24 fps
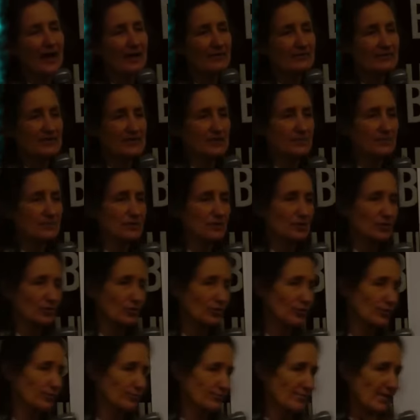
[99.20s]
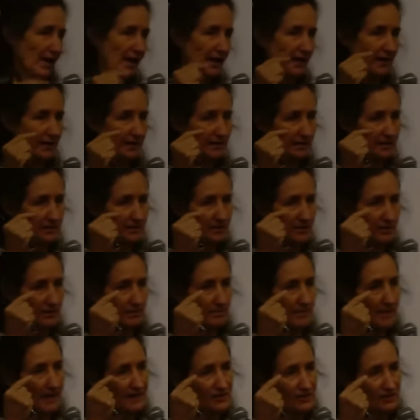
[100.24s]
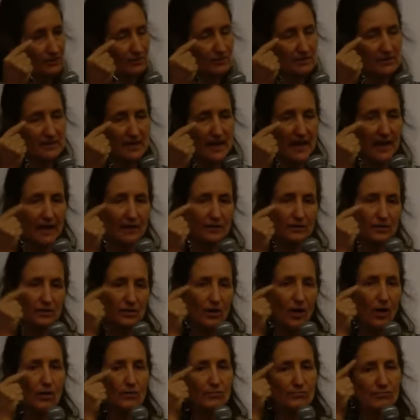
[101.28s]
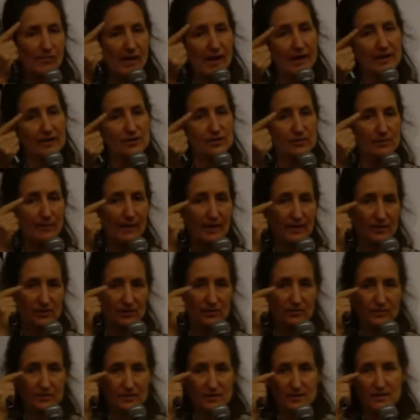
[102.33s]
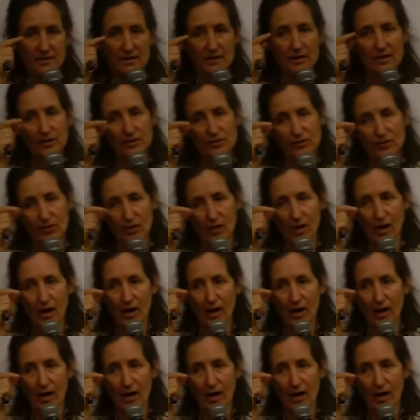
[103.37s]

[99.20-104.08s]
have some short range muscles and long range muscles in your